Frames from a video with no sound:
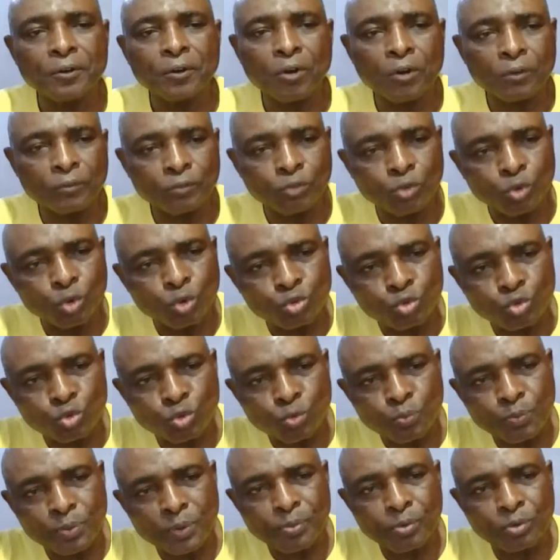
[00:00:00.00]
of those
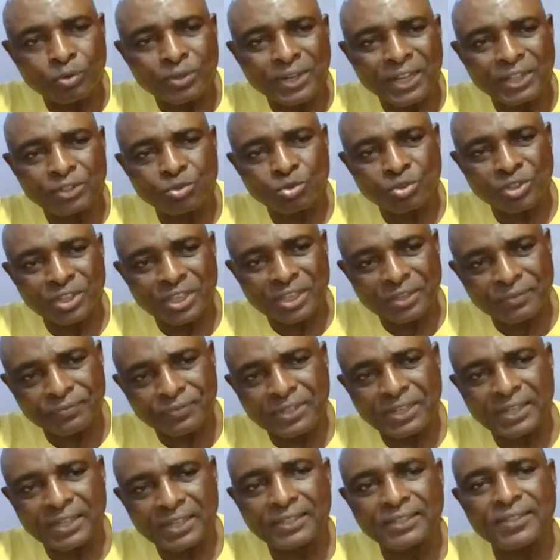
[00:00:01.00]
2 people that you
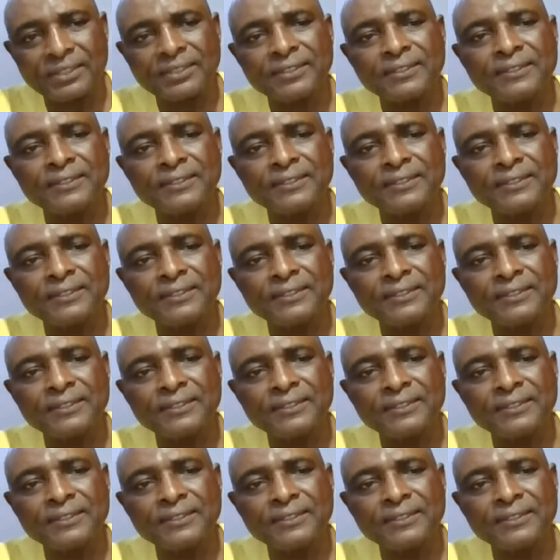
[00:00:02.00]
gifted